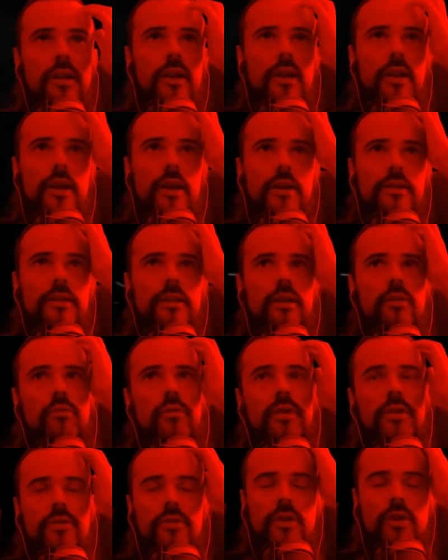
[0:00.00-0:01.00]
And
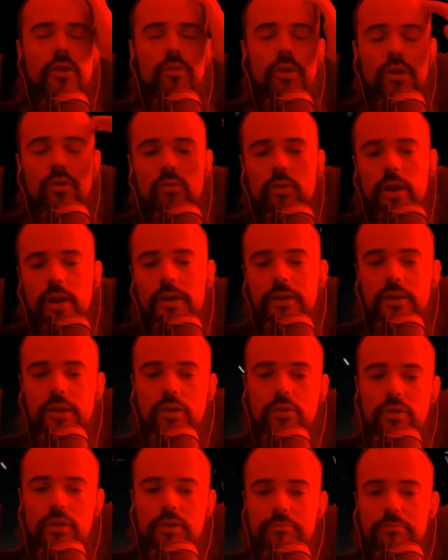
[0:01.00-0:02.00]
with Cool Rain,
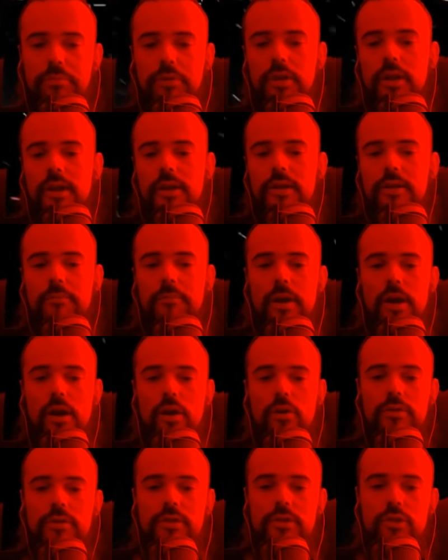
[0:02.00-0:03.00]
you can plant
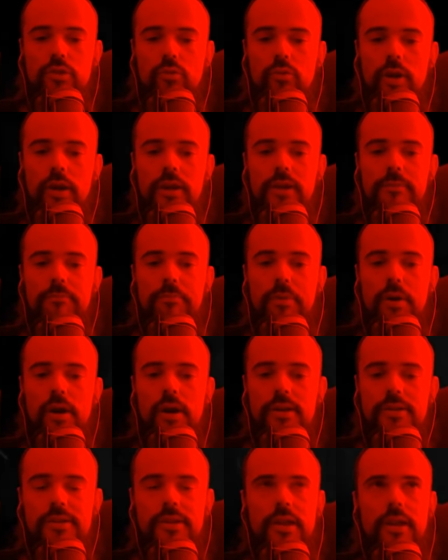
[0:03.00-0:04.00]
about 20
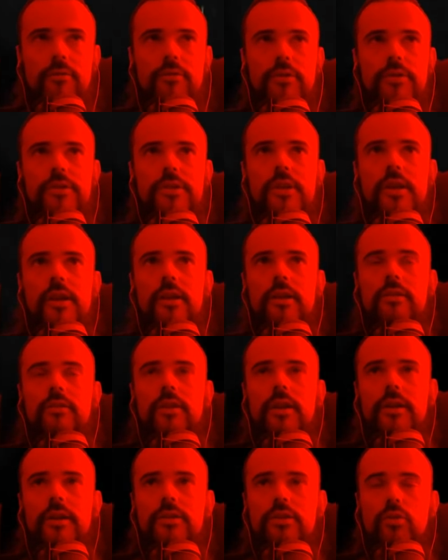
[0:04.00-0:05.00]
pods every second,
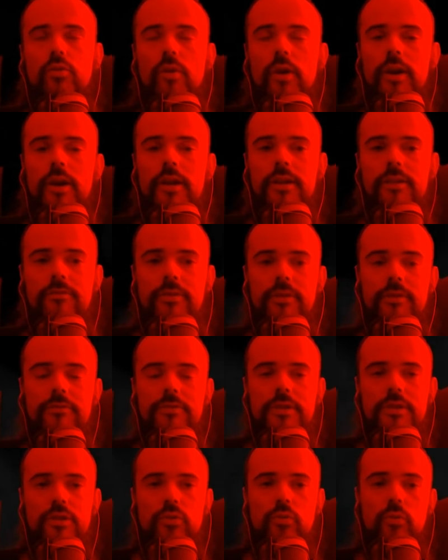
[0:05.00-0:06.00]
like 20,
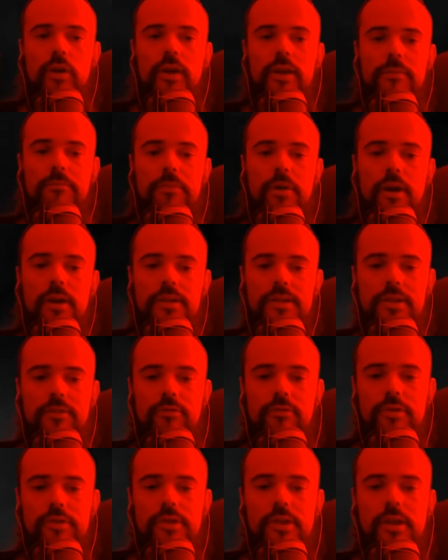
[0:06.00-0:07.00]
15, 20 pods
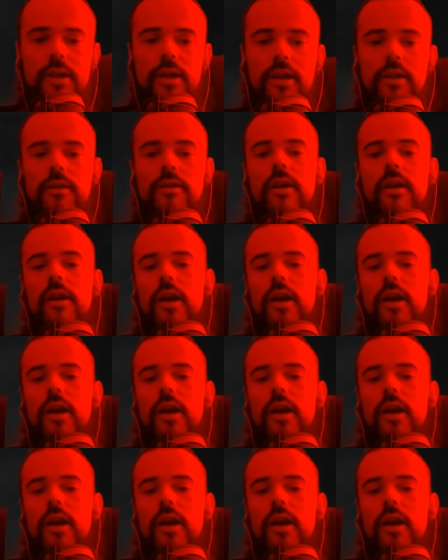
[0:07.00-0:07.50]
every second.